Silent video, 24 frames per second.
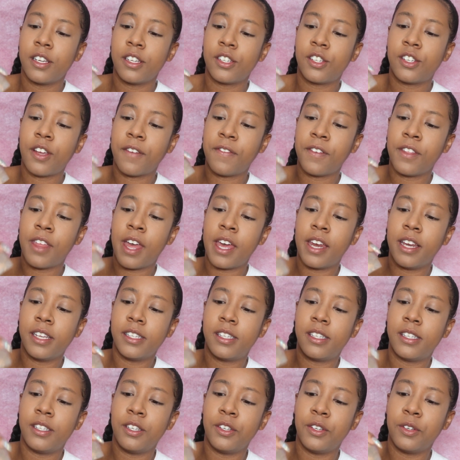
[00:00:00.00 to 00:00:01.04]
shuffle that
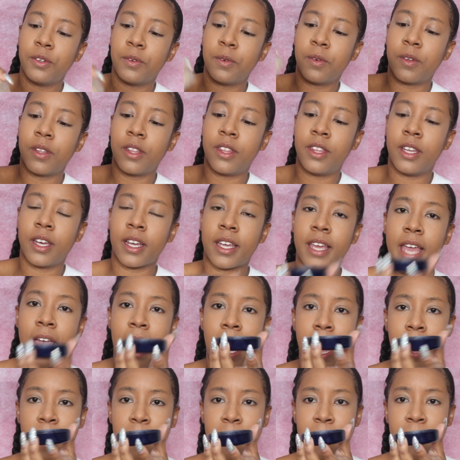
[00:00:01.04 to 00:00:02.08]
into the
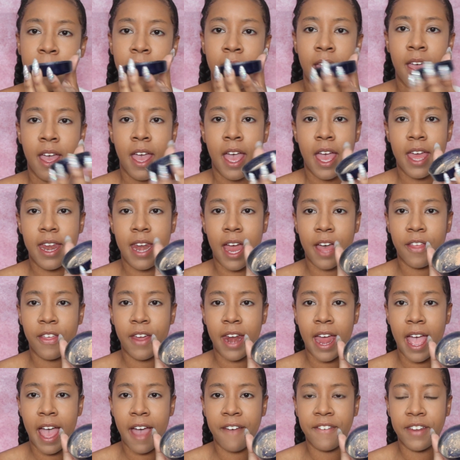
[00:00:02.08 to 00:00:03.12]
cap. And now
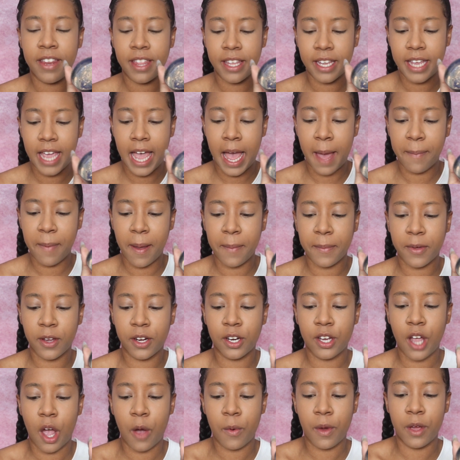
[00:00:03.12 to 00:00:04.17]
that I have it in the cap, I'm
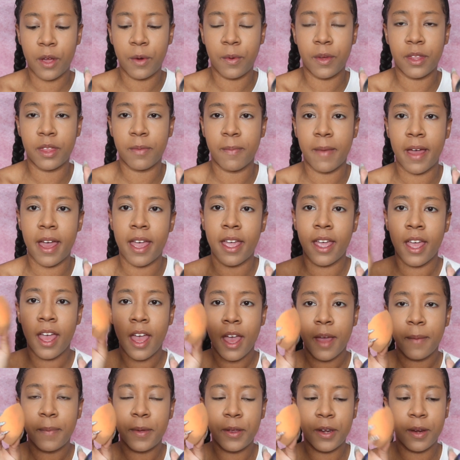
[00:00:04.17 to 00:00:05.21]
gonna go in with my
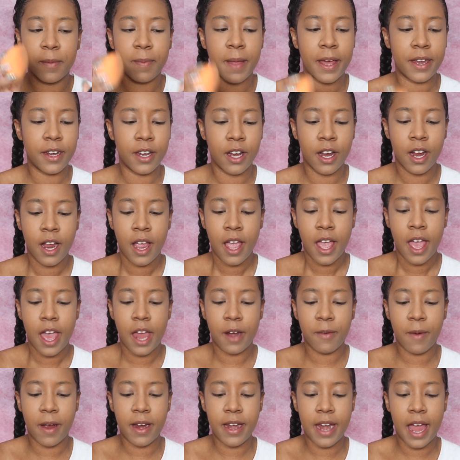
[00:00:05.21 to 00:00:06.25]
beauty blender.
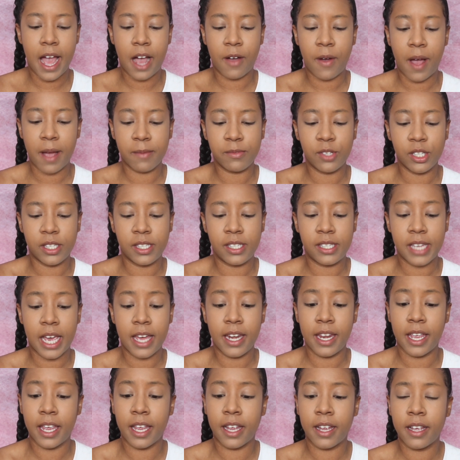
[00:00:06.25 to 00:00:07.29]
And right now, I'm just
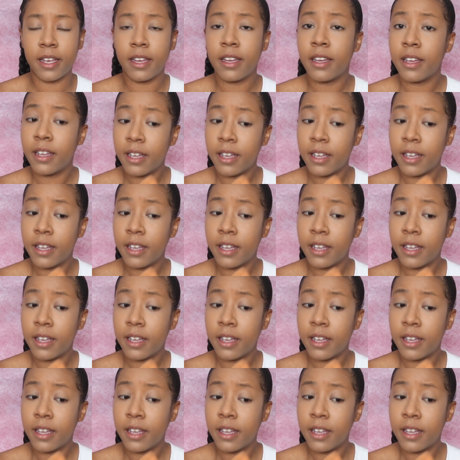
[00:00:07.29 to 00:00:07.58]
setting